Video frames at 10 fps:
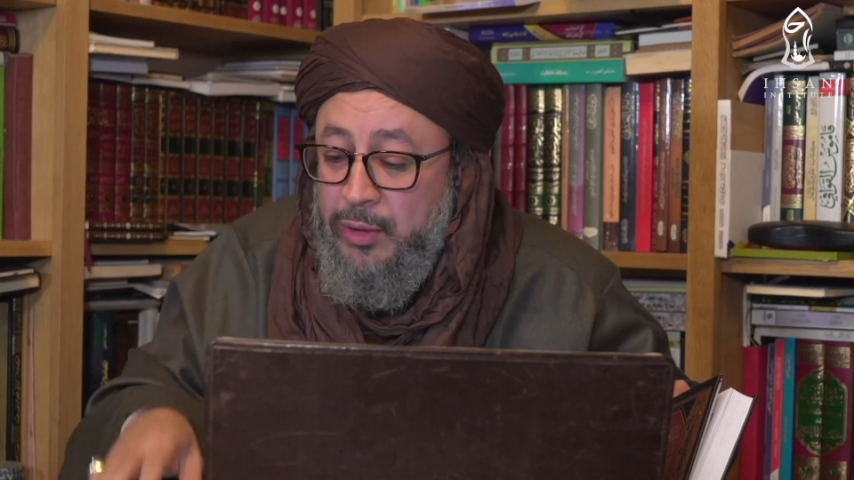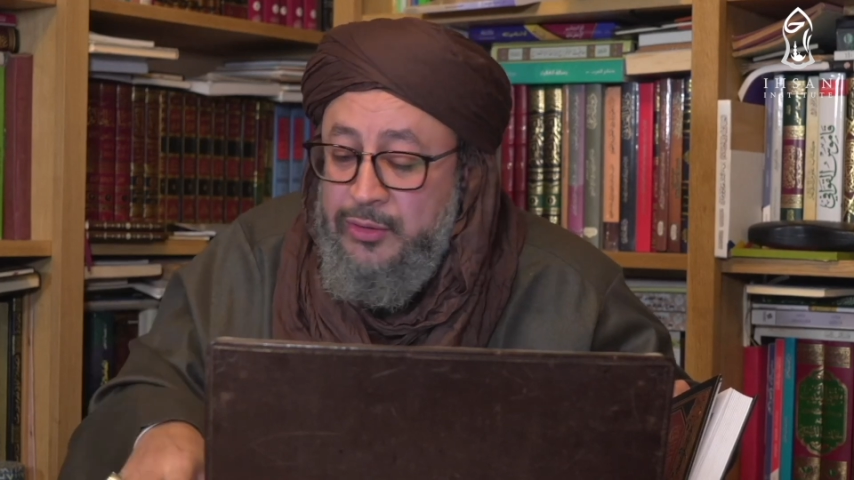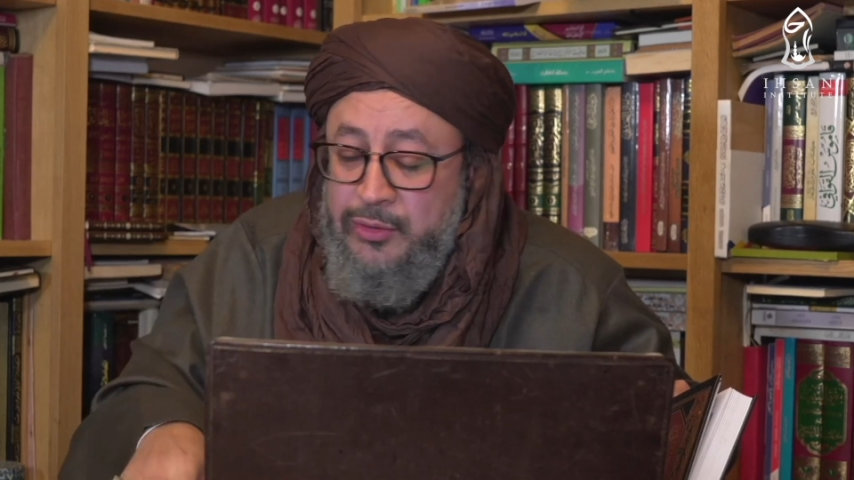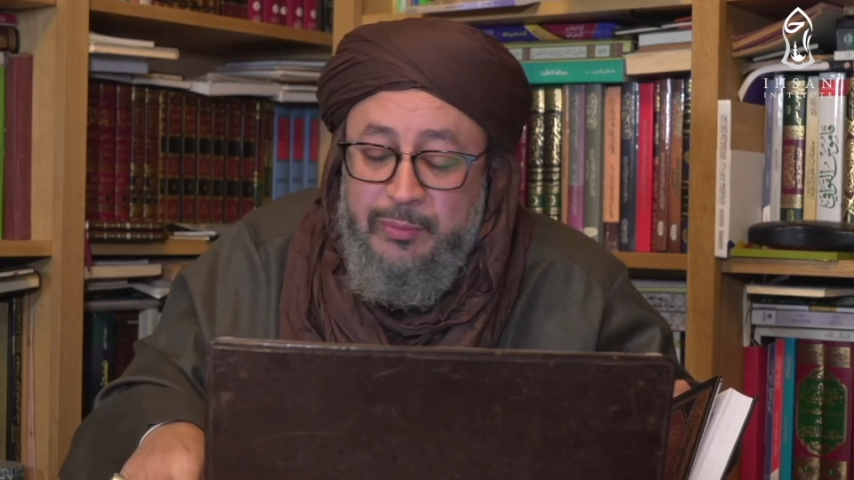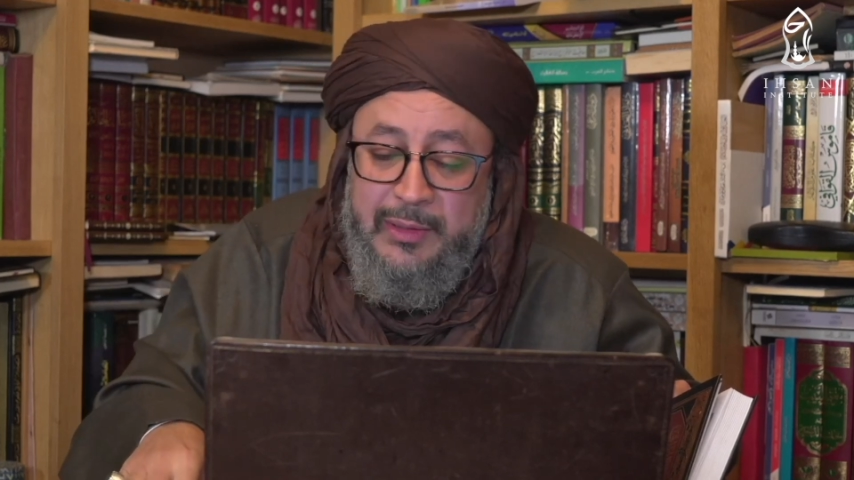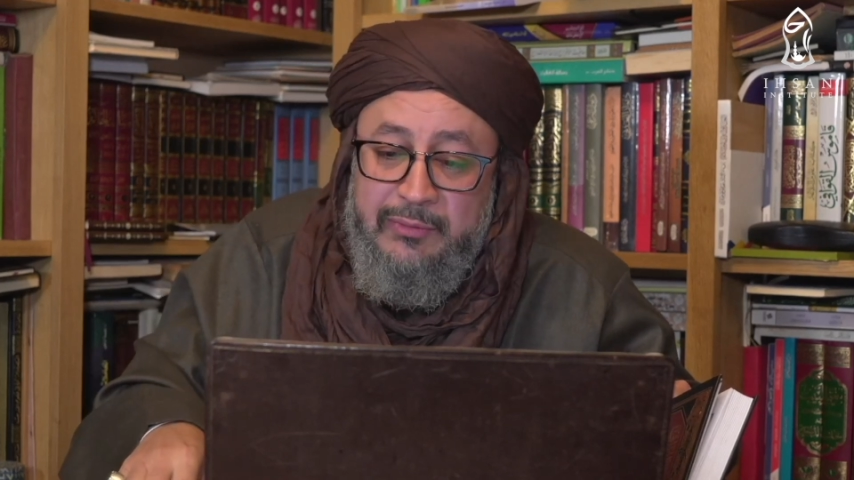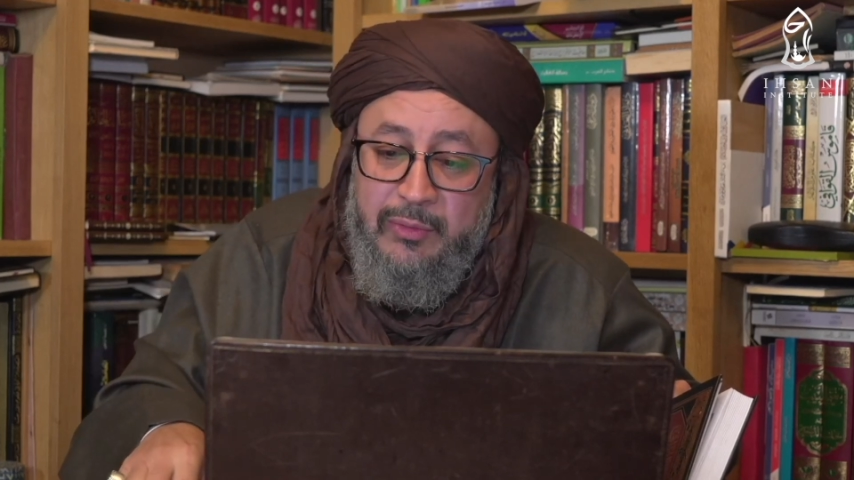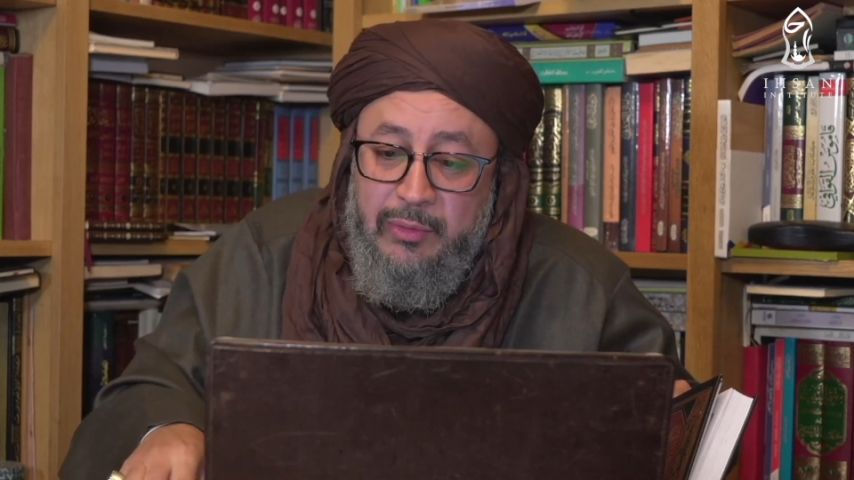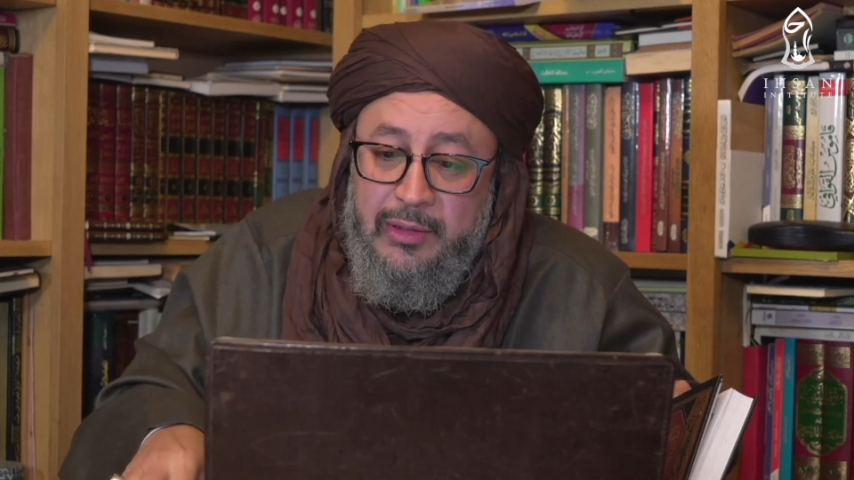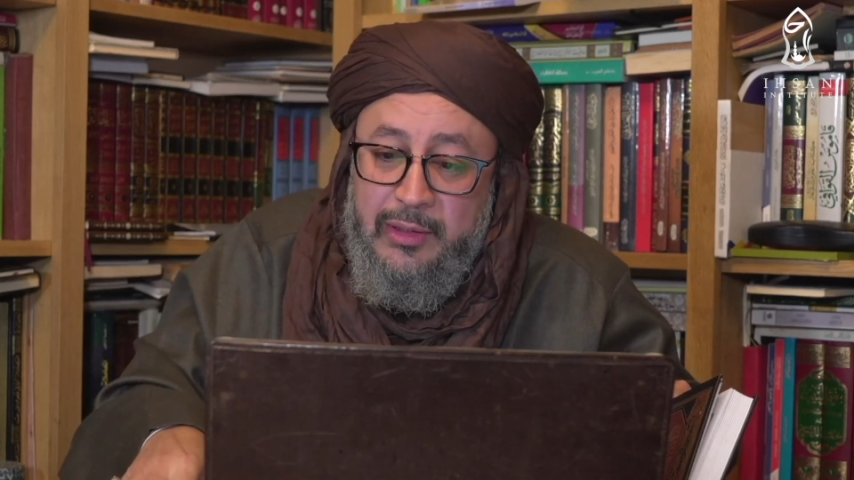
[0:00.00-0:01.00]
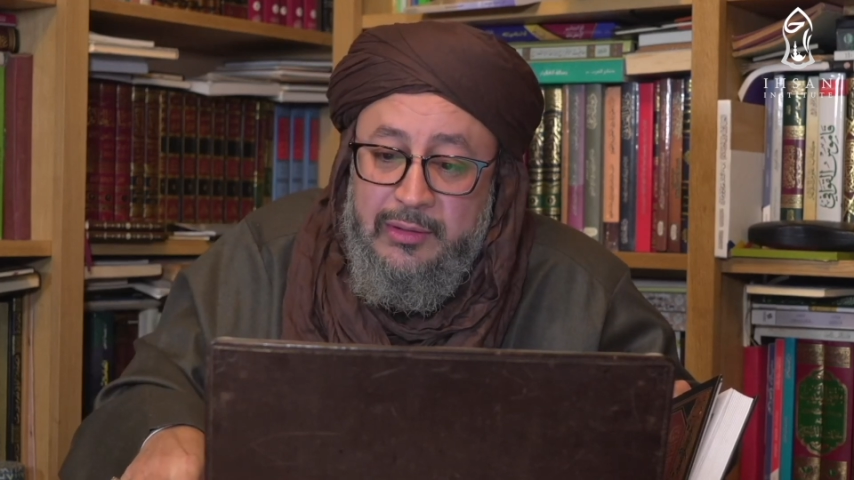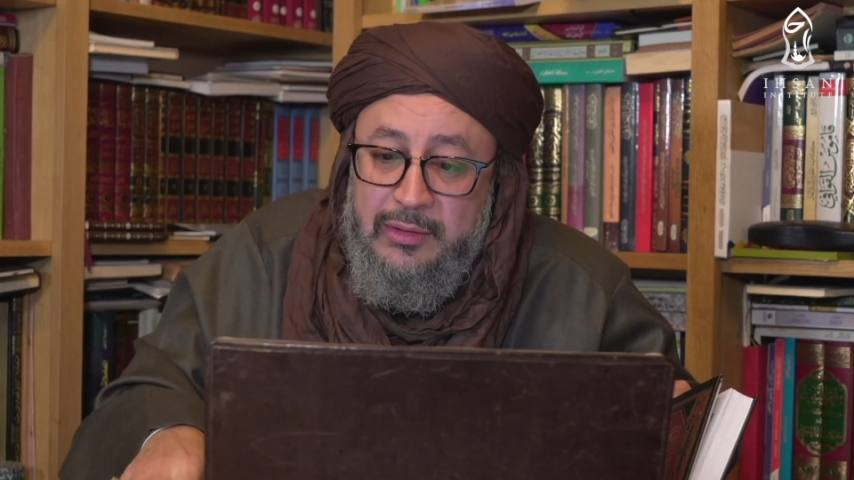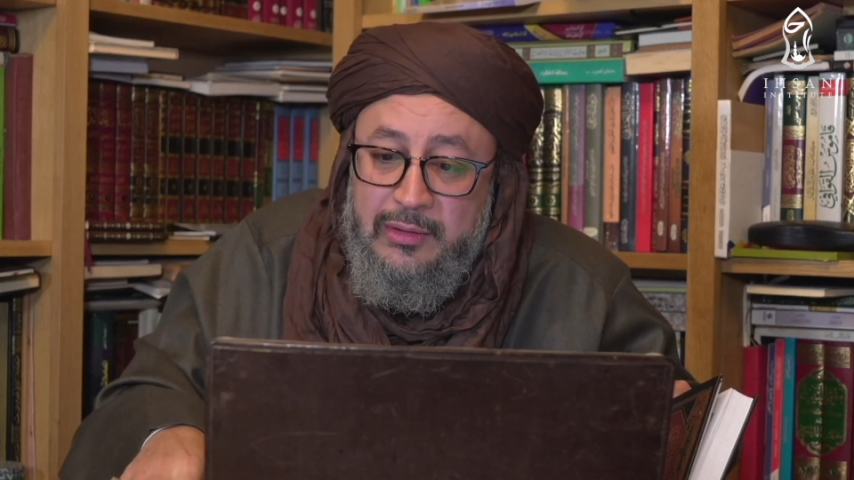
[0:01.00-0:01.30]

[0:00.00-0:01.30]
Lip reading: Why do you believe in one God?